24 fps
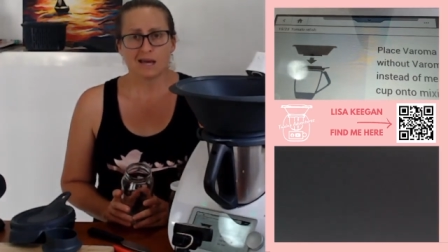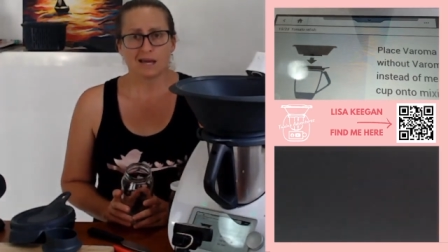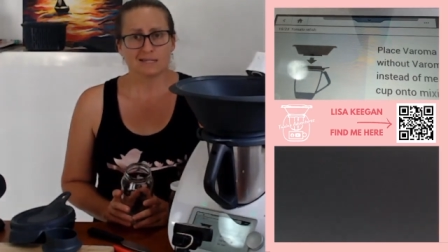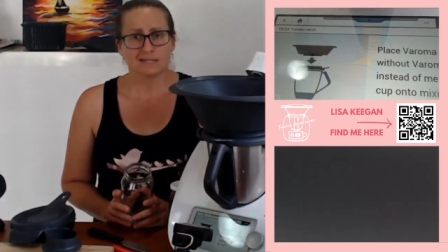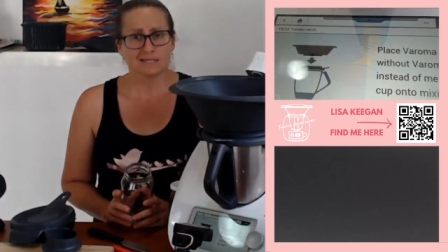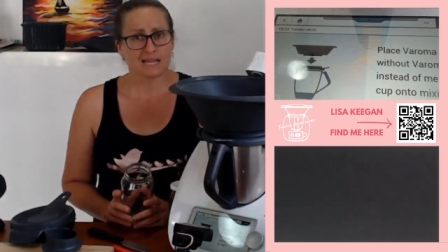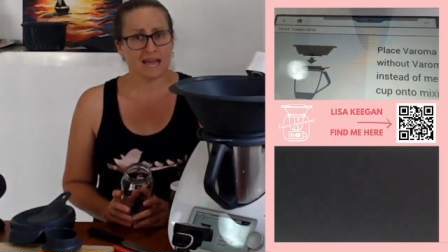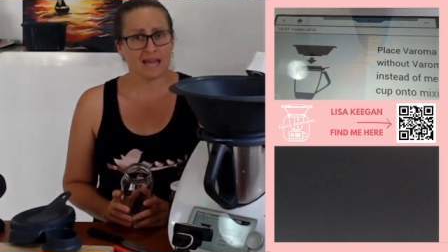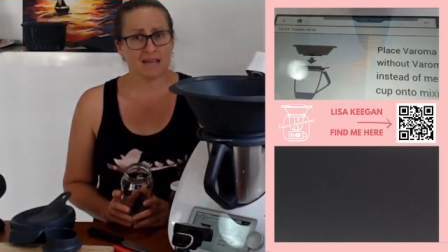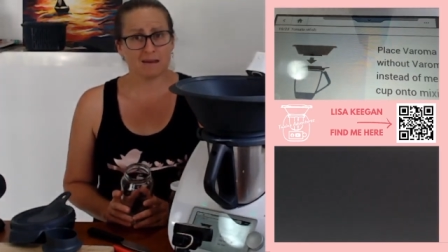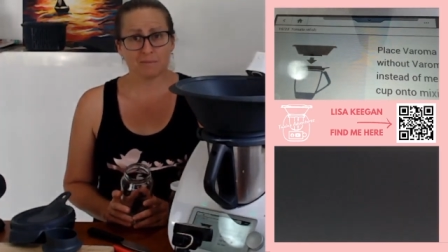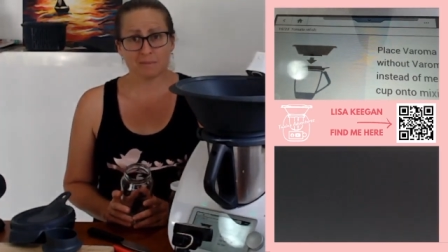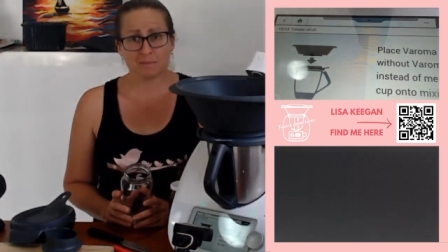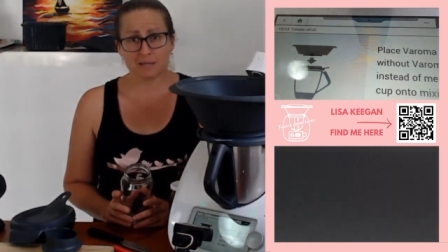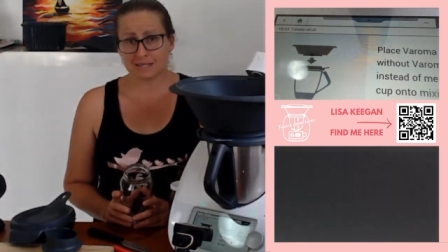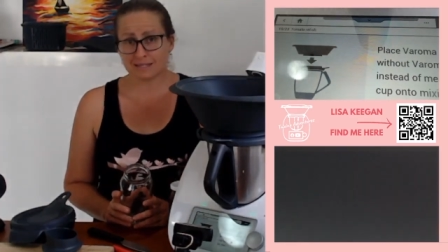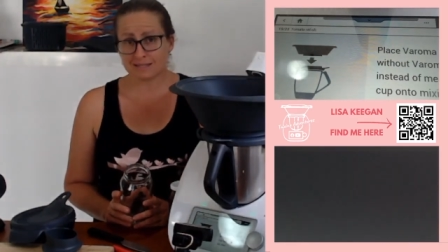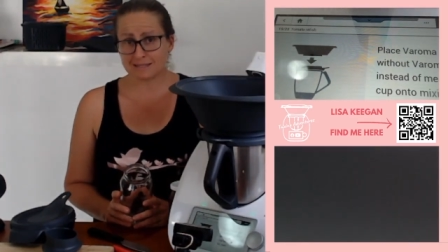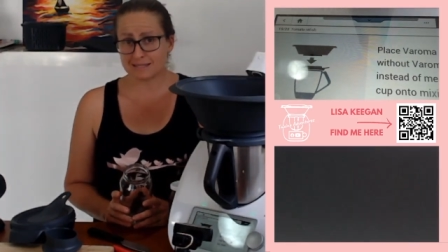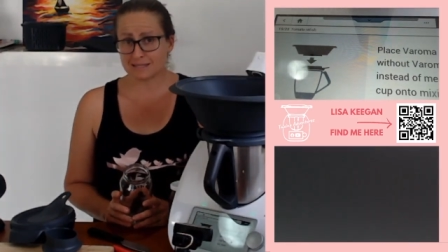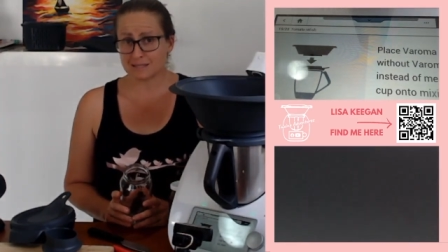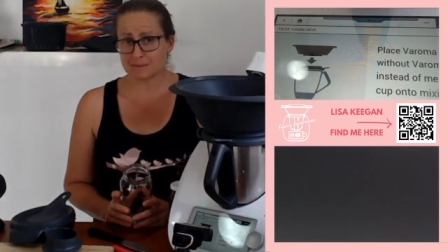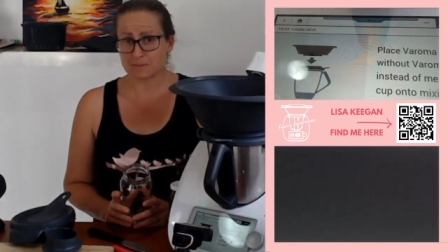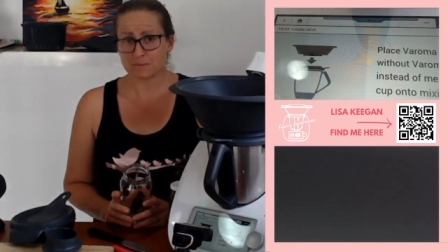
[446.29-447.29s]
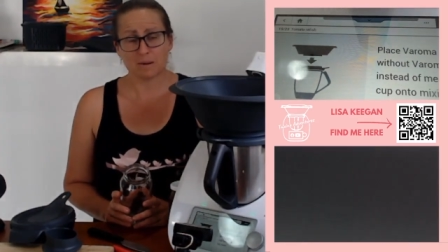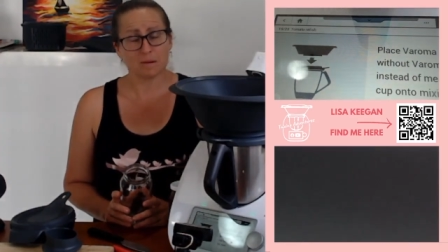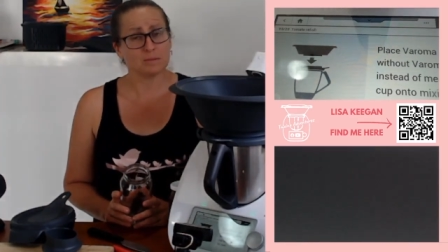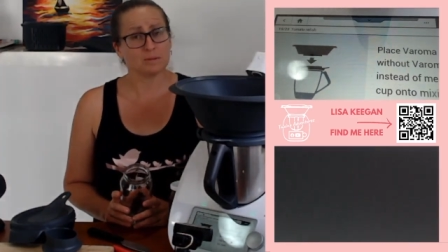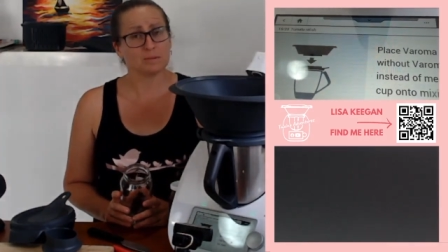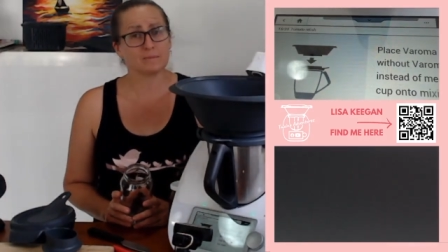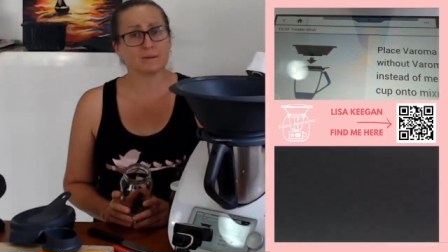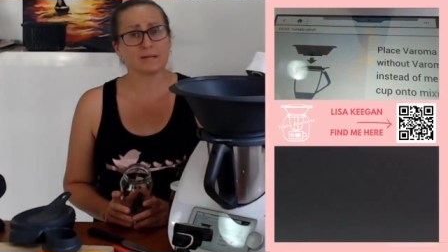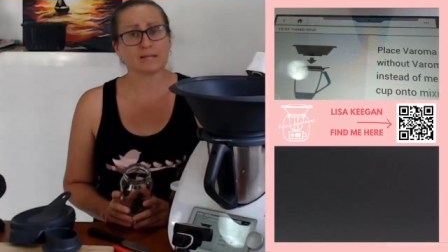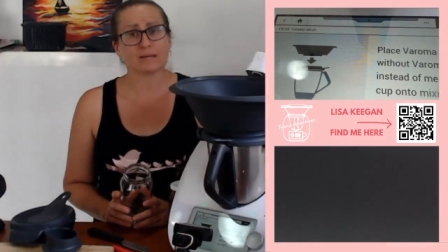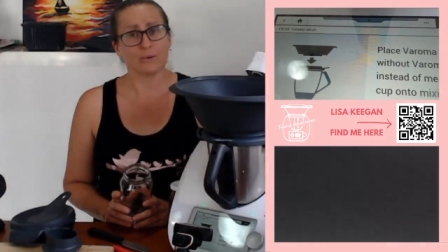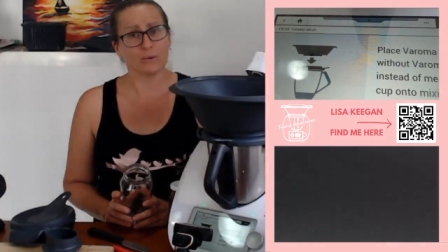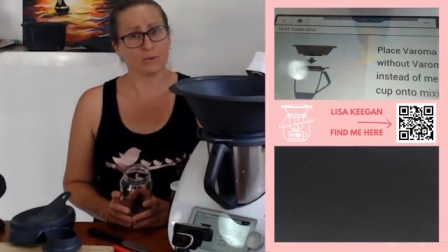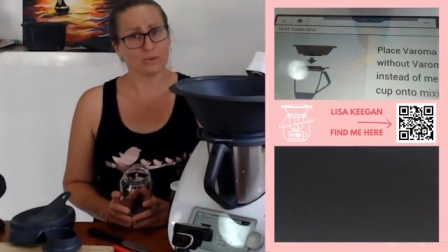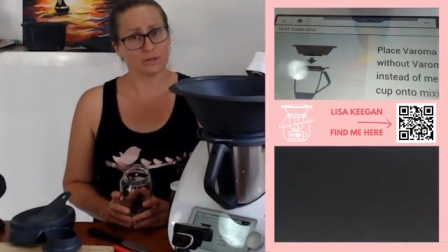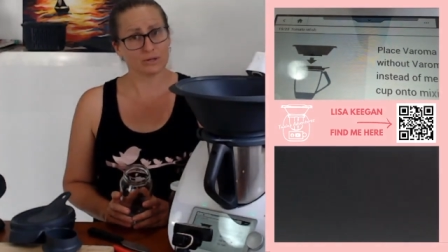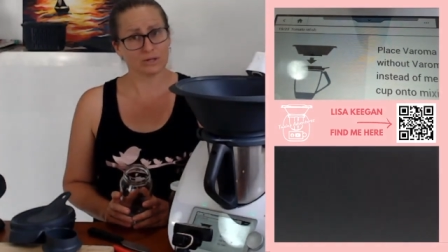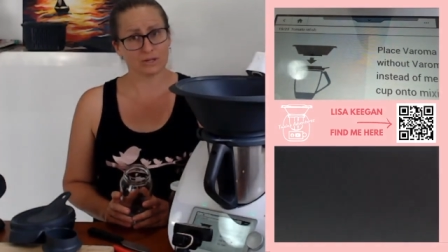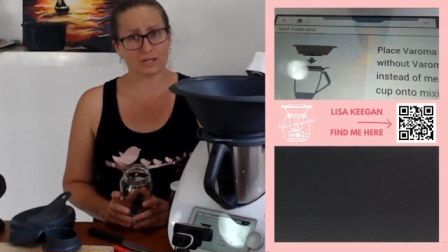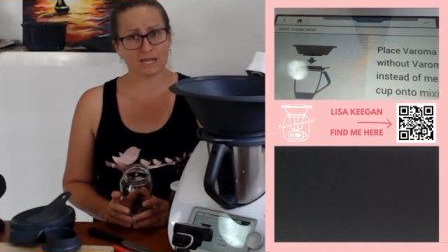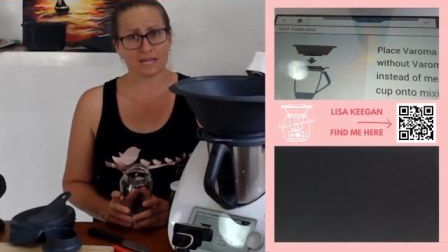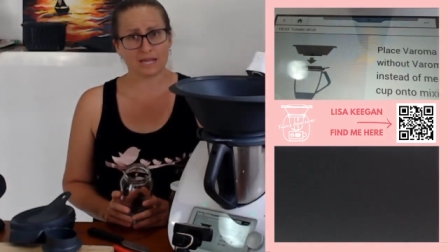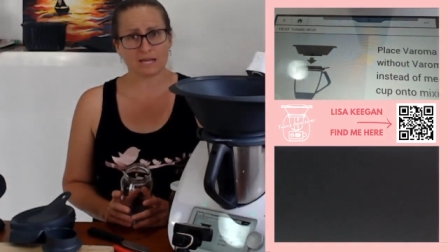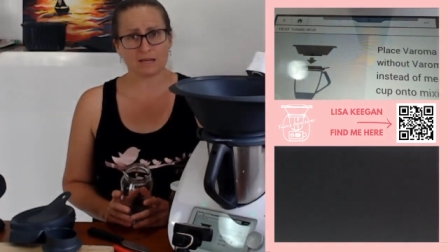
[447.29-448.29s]
10 minutes is probably all you
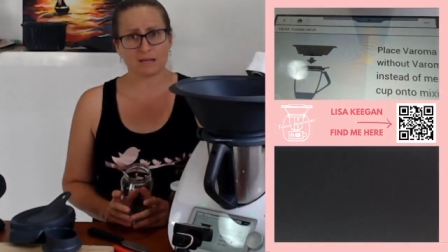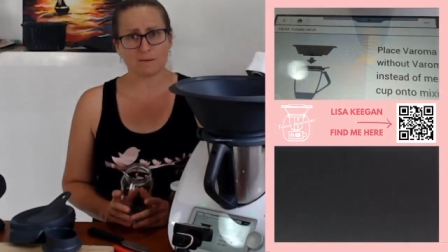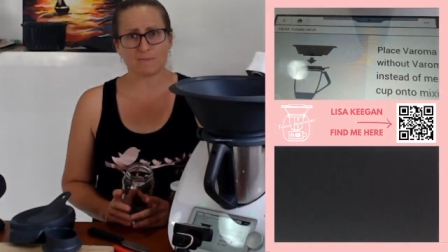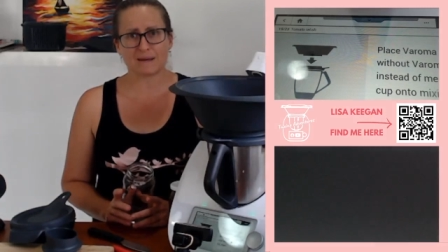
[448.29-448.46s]
need,